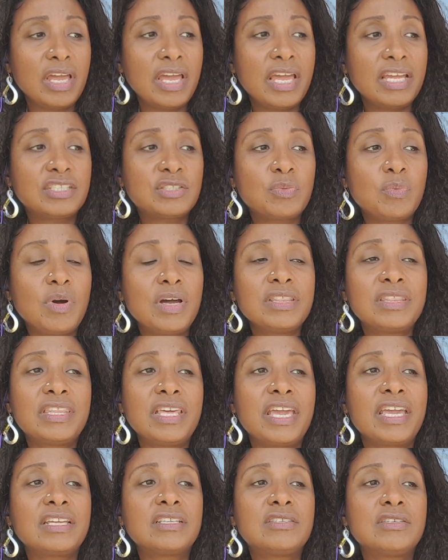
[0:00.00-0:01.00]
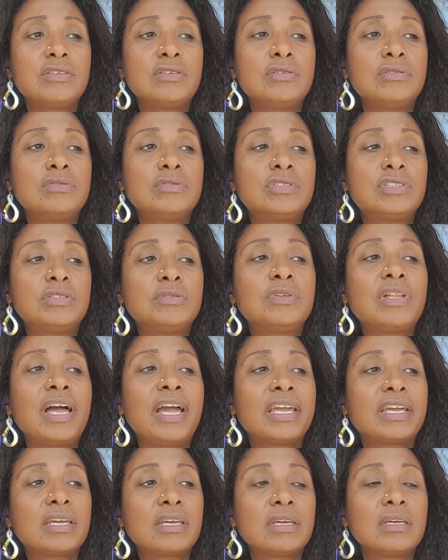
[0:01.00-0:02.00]
it's one thing to
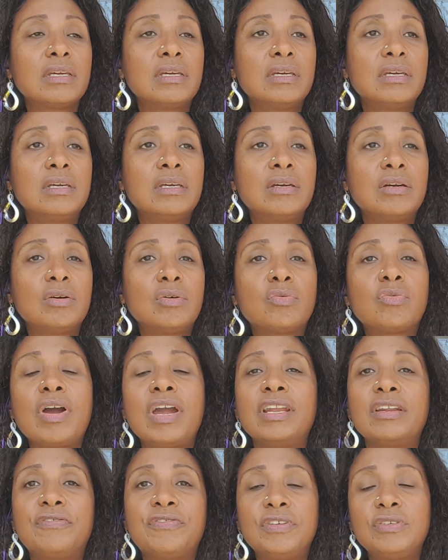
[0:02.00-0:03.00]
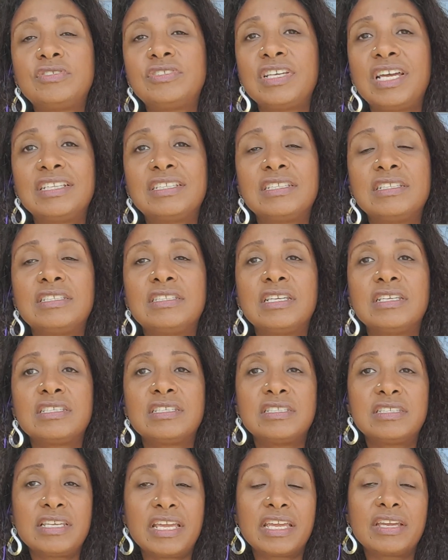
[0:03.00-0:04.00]
like write a few sentences
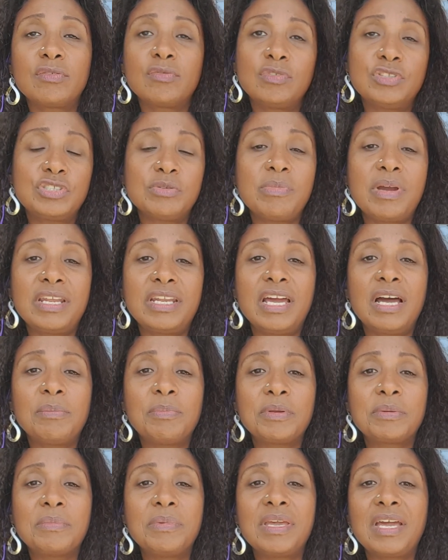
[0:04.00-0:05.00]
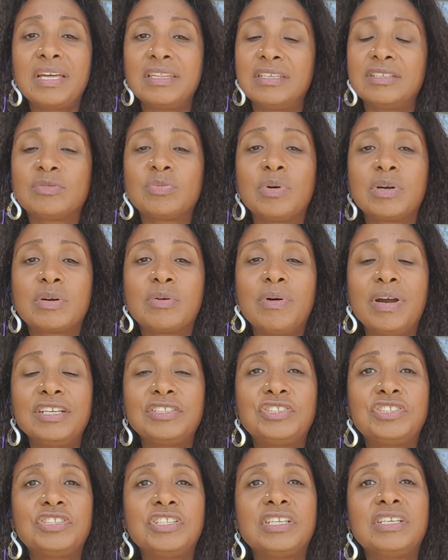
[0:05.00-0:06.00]
and say, would you mind helping me on this one
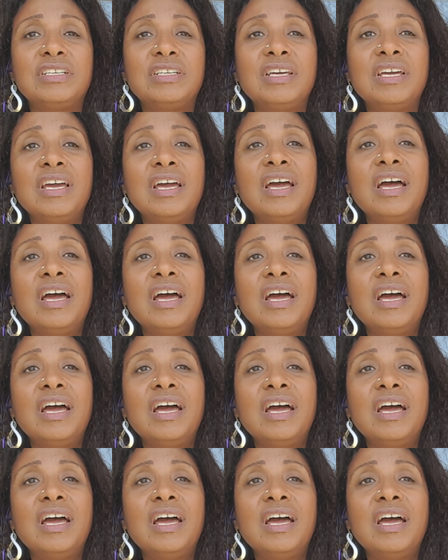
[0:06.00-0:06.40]
question?